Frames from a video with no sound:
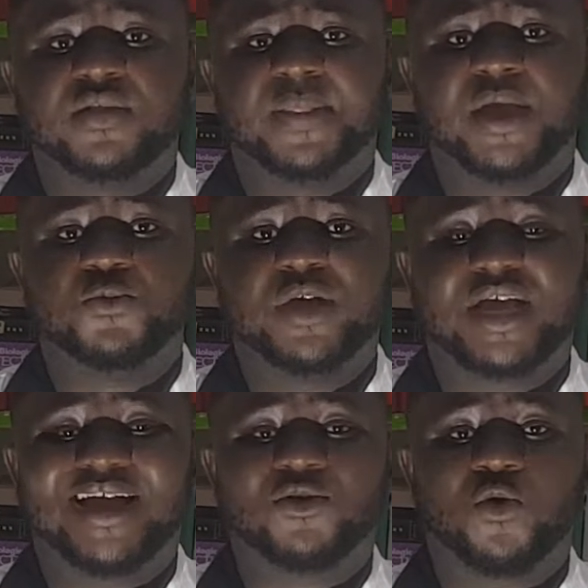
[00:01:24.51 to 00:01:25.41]
then
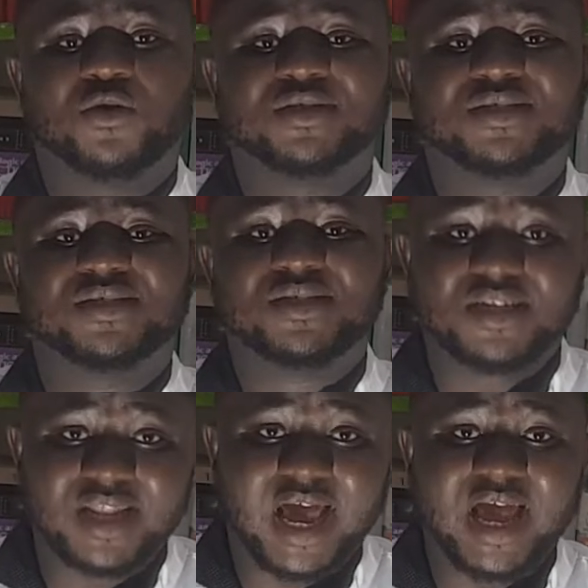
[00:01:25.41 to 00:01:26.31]
we can
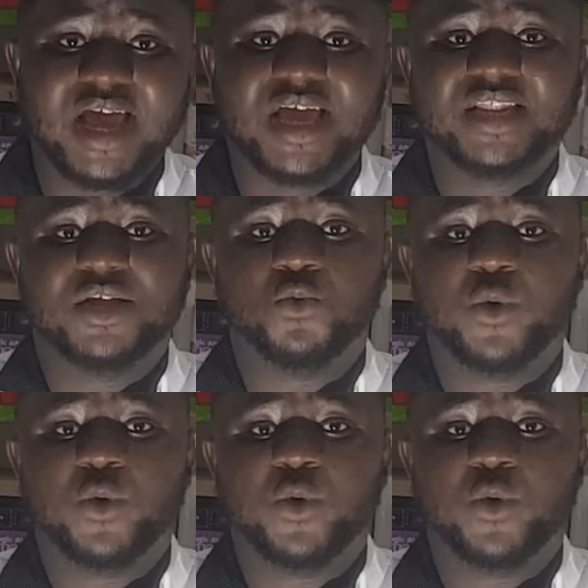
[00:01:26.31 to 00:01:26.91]
consider the